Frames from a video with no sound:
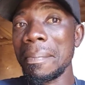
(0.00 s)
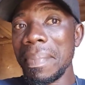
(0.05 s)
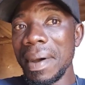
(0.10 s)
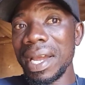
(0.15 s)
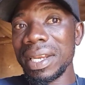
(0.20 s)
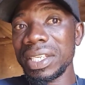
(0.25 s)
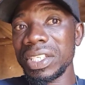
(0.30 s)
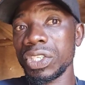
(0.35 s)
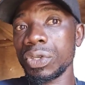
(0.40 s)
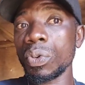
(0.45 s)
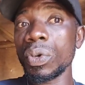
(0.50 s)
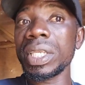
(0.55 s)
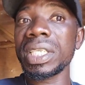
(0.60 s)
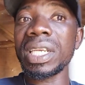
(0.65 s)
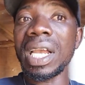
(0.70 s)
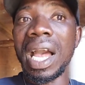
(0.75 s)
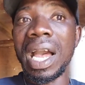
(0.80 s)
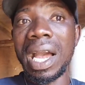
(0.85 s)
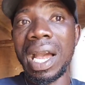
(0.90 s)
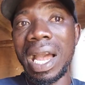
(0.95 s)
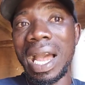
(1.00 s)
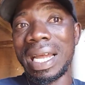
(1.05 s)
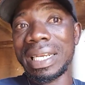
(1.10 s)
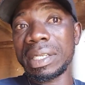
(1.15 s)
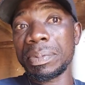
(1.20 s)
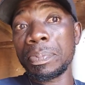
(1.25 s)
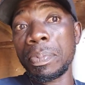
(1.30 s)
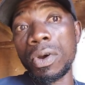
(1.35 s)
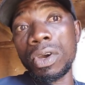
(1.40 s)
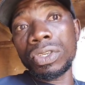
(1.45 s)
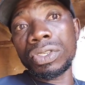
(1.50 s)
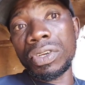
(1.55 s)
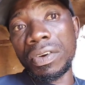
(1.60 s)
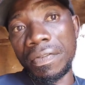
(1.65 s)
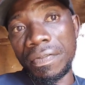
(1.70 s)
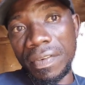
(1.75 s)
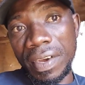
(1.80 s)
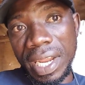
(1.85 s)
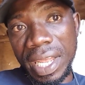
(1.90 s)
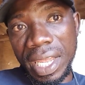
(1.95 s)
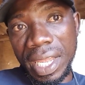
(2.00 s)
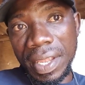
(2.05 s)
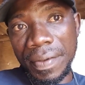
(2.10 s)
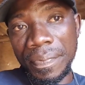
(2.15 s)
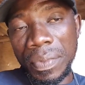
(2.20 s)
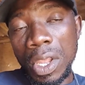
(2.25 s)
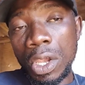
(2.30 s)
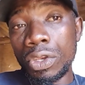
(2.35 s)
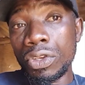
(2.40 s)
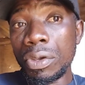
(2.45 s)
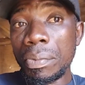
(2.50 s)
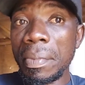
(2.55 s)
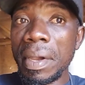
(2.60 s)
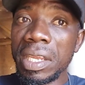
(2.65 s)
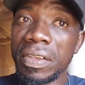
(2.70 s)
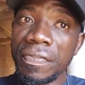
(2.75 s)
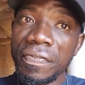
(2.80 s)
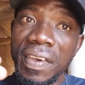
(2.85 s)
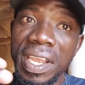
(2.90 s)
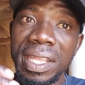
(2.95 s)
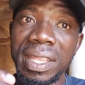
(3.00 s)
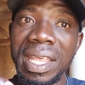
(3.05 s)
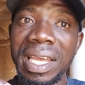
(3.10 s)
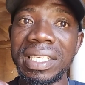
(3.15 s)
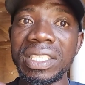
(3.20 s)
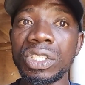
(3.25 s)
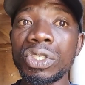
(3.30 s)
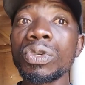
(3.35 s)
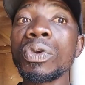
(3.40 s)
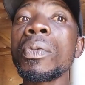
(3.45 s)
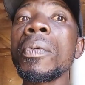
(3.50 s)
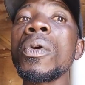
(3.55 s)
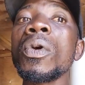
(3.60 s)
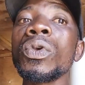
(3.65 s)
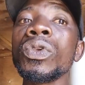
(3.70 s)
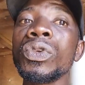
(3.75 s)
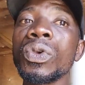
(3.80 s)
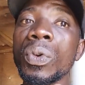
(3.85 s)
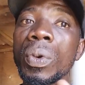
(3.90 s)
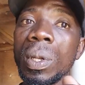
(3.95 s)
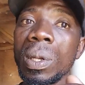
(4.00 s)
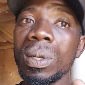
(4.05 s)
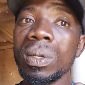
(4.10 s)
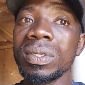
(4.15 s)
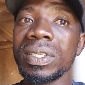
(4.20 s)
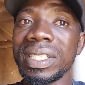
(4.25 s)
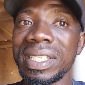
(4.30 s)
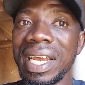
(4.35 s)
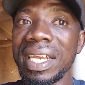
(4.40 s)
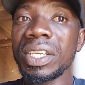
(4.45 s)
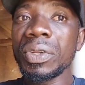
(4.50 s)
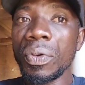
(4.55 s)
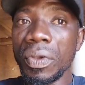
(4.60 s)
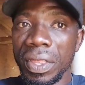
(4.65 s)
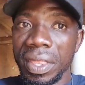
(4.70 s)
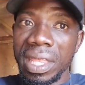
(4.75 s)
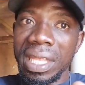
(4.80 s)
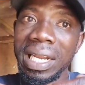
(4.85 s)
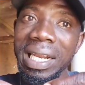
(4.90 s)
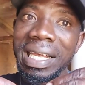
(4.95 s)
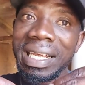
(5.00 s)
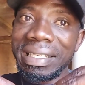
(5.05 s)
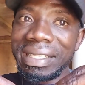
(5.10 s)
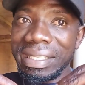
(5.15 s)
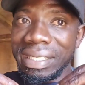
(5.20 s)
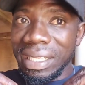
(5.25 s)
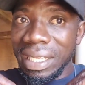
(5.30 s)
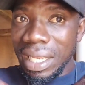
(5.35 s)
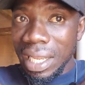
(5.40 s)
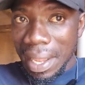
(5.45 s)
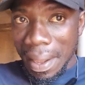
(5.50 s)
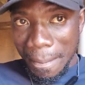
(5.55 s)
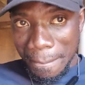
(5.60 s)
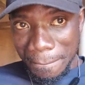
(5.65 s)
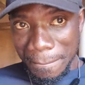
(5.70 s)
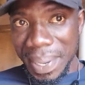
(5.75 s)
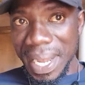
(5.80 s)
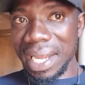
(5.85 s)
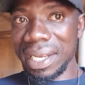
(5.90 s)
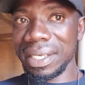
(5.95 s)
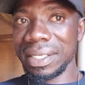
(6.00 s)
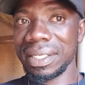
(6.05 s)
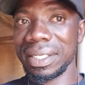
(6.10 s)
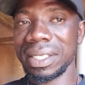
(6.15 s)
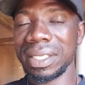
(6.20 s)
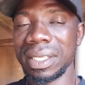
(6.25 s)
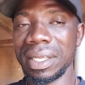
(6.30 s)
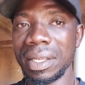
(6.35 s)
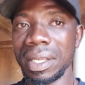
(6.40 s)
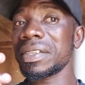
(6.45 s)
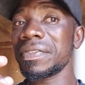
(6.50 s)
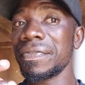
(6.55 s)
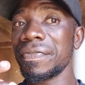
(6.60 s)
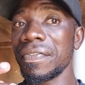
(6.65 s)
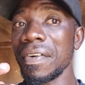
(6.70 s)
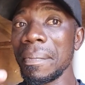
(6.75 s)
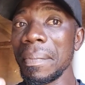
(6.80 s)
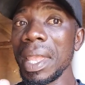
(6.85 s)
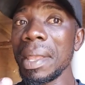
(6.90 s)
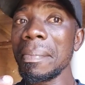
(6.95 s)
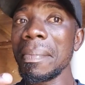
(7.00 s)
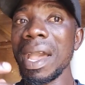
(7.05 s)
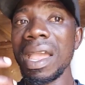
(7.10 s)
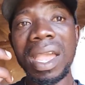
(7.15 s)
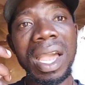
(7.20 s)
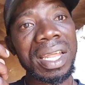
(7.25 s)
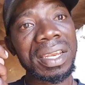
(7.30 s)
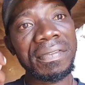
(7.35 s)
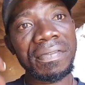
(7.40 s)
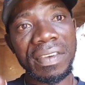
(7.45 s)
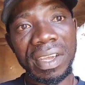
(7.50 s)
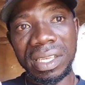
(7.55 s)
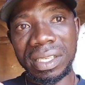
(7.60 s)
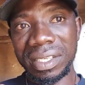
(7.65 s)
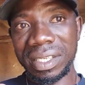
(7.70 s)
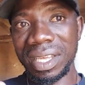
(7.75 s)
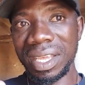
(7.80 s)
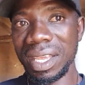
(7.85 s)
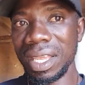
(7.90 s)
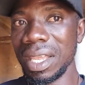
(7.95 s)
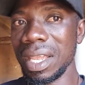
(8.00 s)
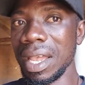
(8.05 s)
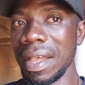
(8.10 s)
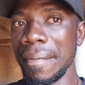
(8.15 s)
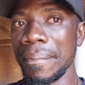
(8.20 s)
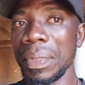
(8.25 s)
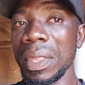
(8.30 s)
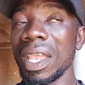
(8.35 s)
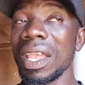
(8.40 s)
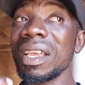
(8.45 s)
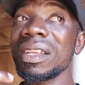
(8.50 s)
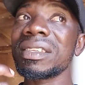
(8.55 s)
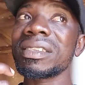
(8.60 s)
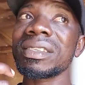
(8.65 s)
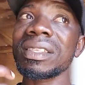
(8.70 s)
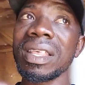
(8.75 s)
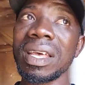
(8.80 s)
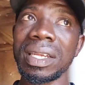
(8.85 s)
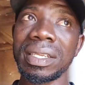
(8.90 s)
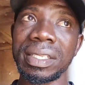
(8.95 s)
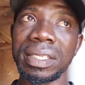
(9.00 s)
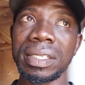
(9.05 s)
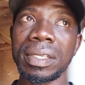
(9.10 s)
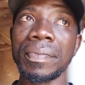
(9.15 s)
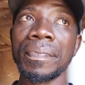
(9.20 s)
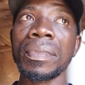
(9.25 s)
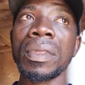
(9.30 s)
birds which are at point of lay, you might find that you will start with less birds. For me, my advice here is that